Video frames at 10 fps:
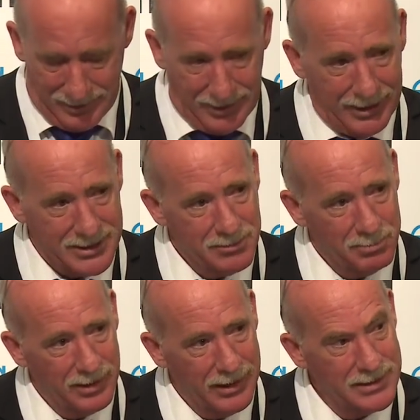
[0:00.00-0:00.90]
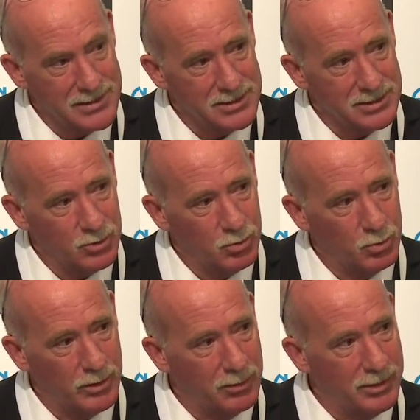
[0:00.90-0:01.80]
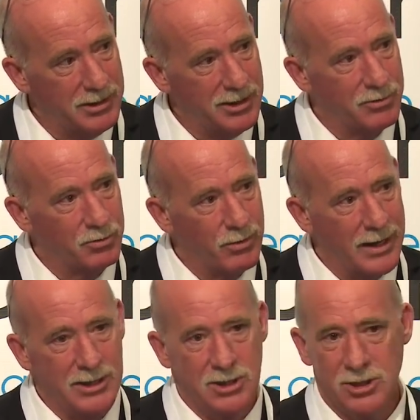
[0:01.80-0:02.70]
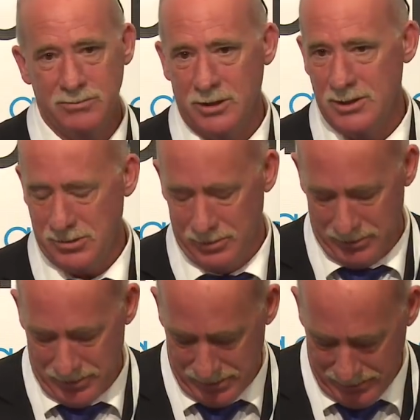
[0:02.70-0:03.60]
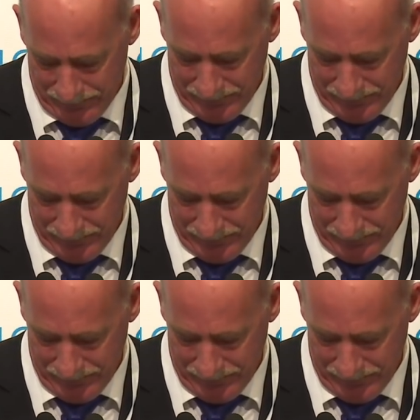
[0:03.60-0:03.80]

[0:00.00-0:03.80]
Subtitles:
And it's a place where we give a range of restaurants